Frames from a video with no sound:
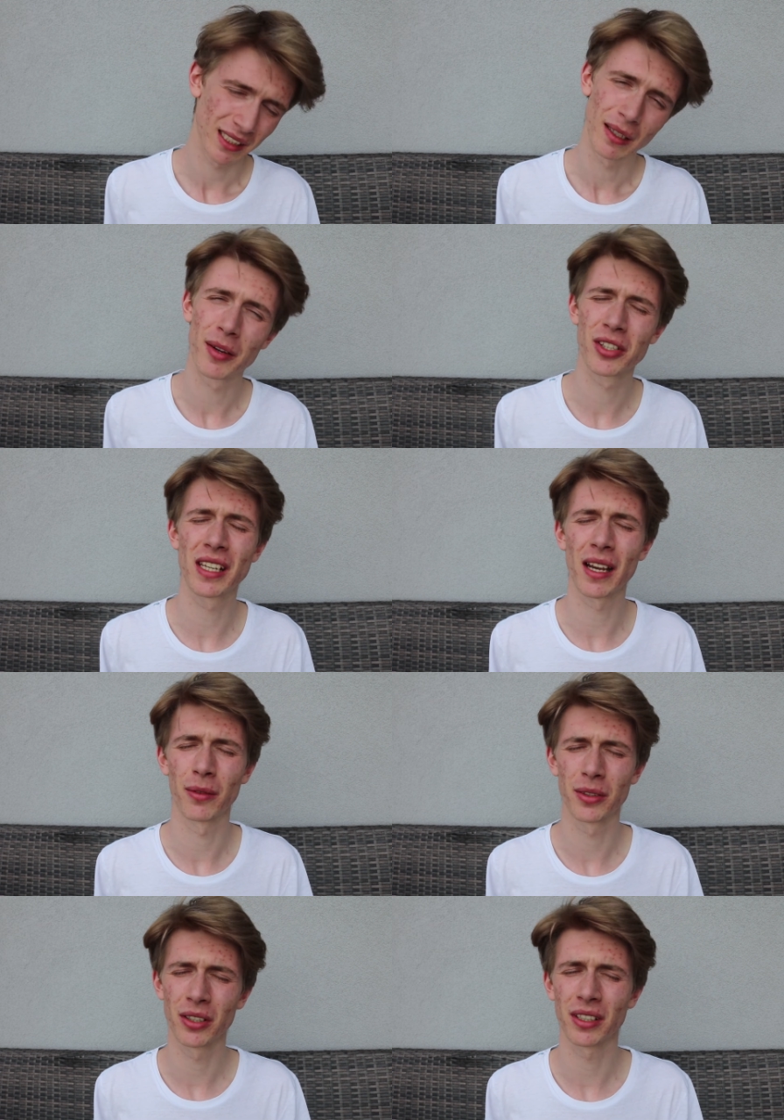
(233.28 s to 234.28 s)
but oh, you
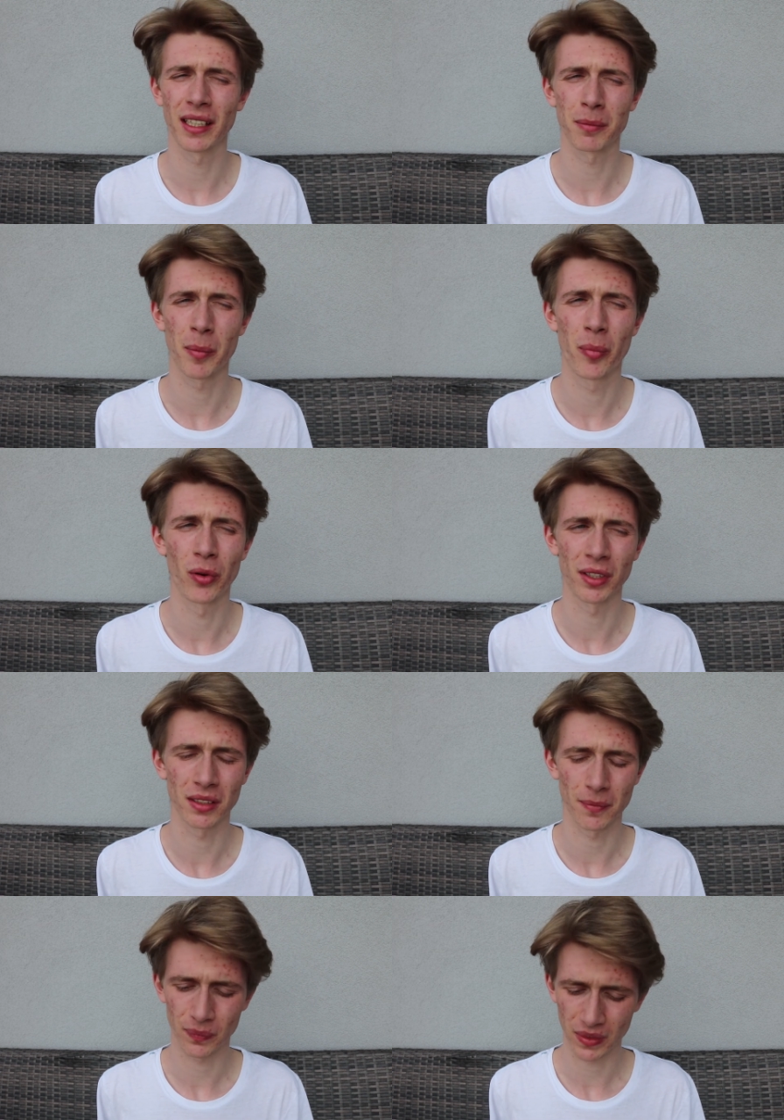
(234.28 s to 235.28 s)
get you get my
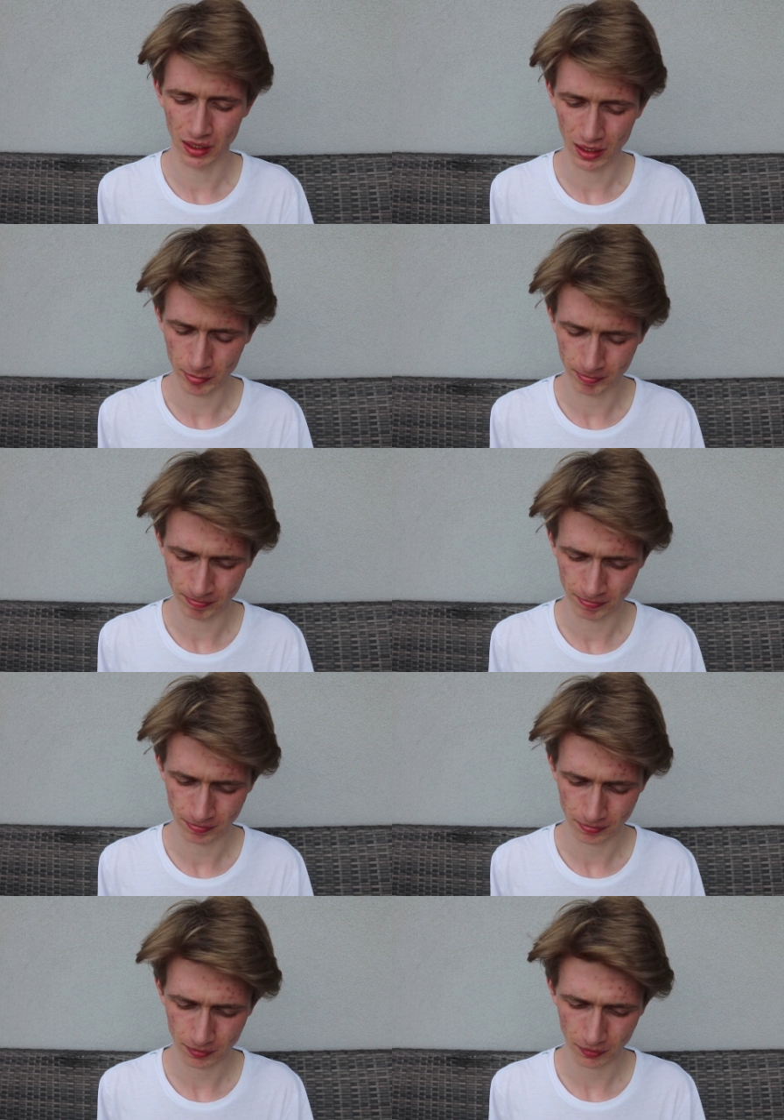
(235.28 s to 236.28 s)
point
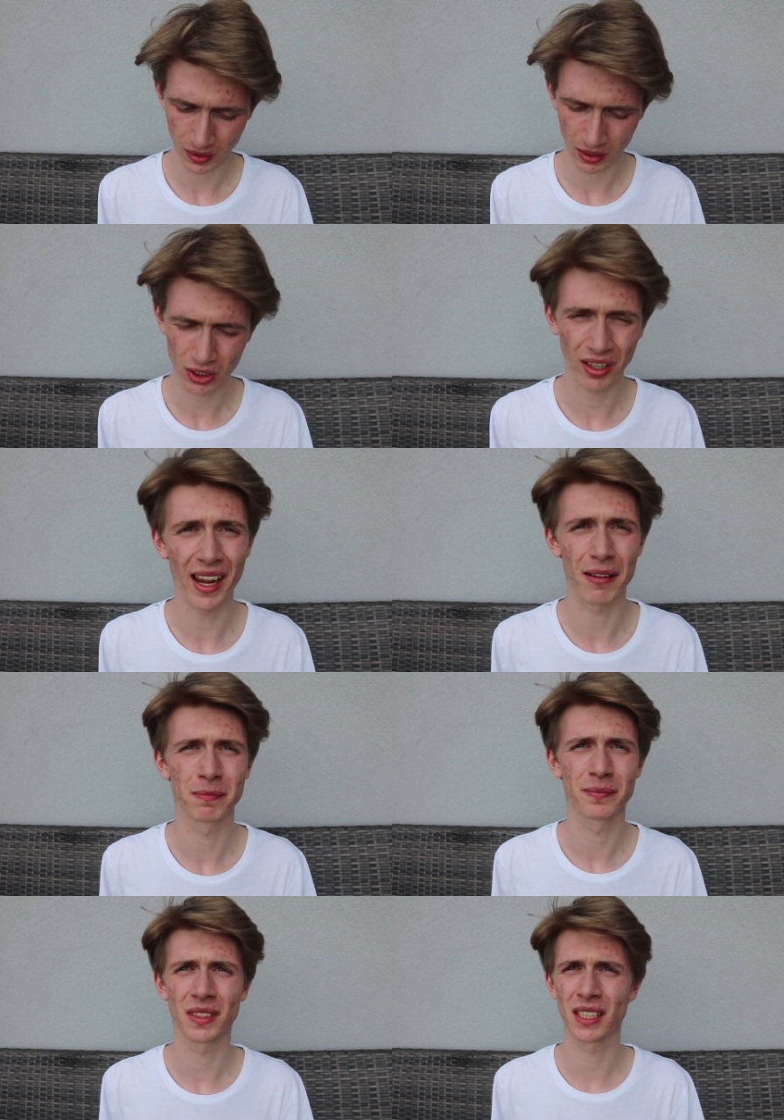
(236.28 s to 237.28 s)
um so yeah
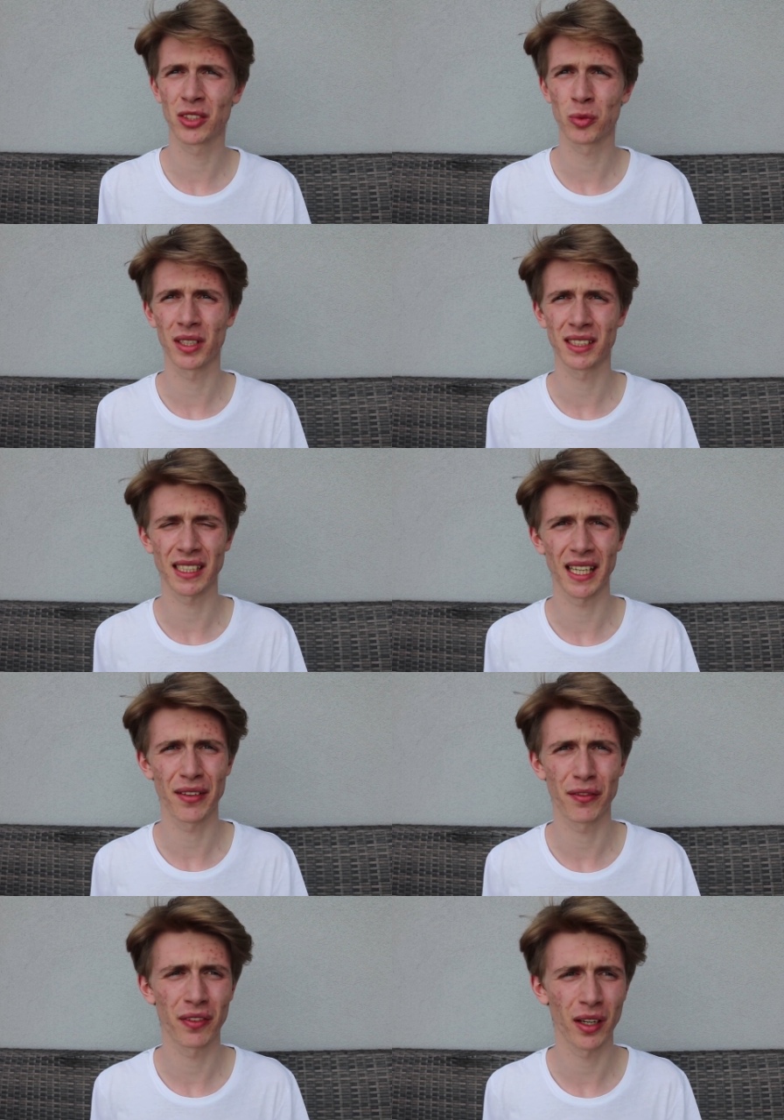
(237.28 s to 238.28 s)
this was
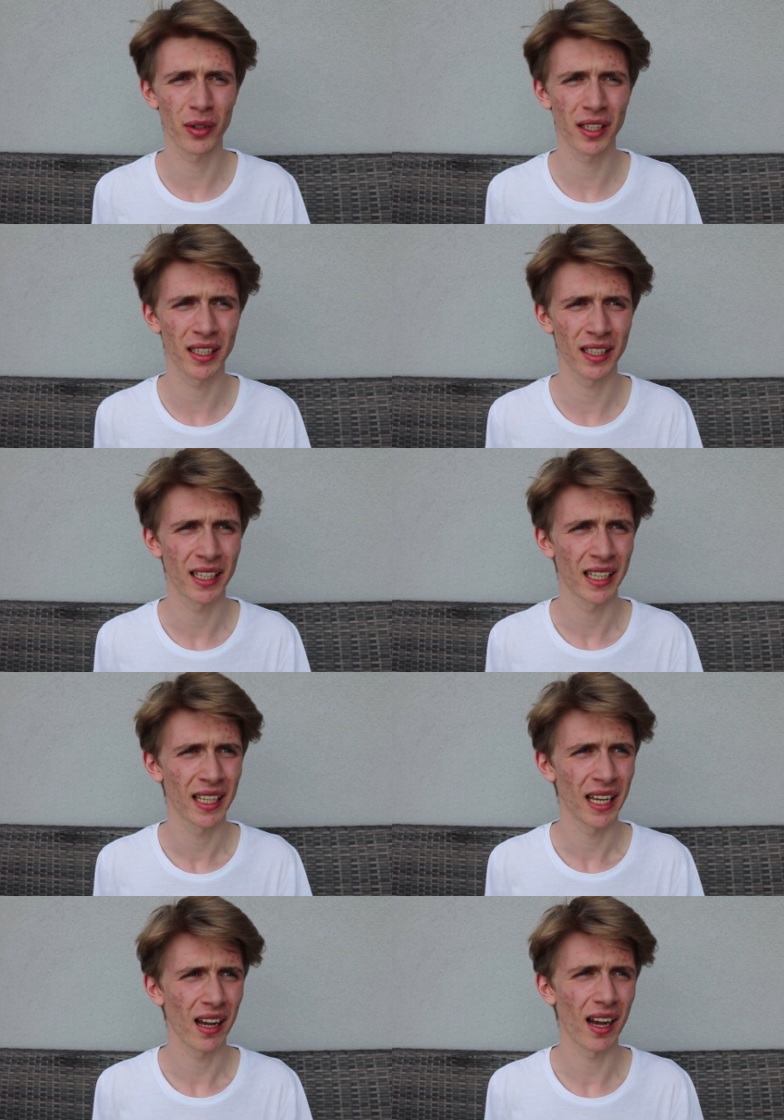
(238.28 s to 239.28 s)
a very
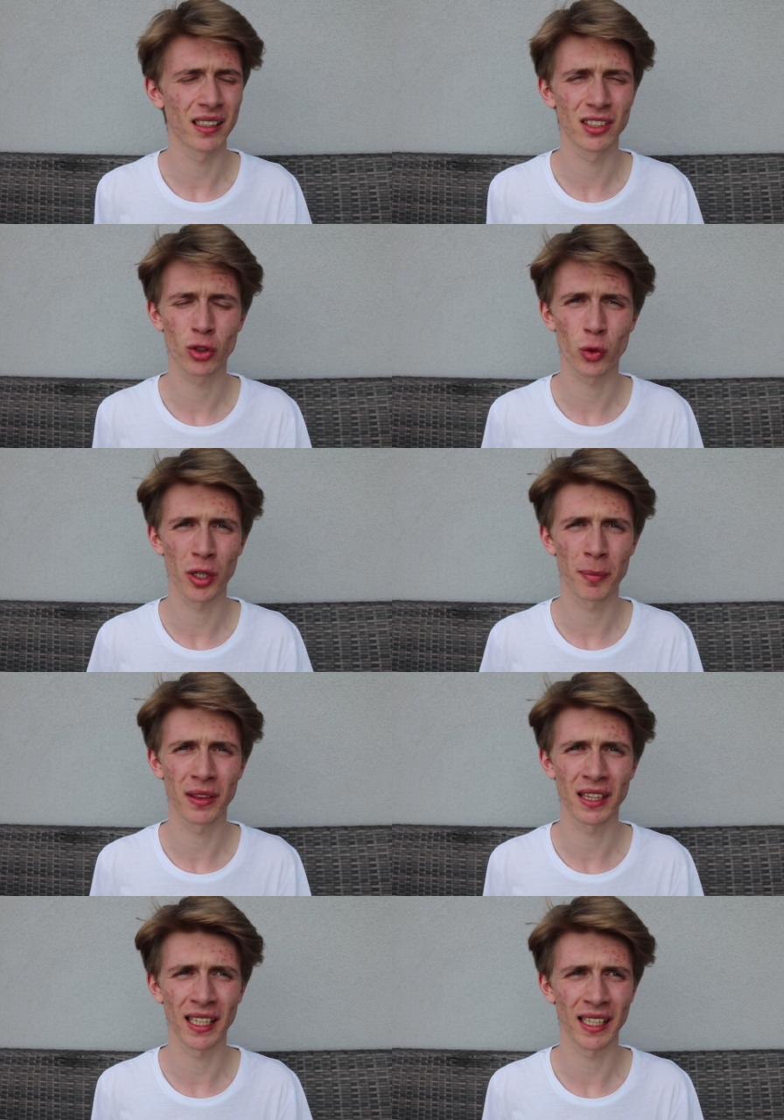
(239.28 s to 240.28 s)

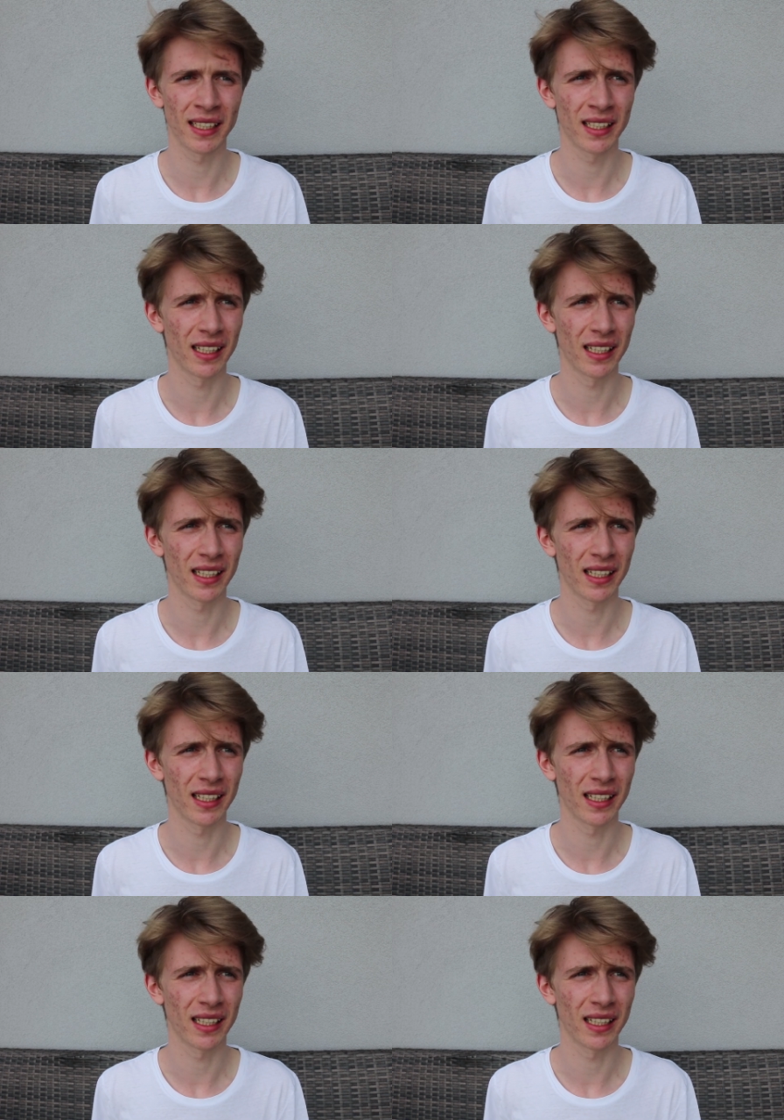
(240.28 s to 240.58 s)
unscripted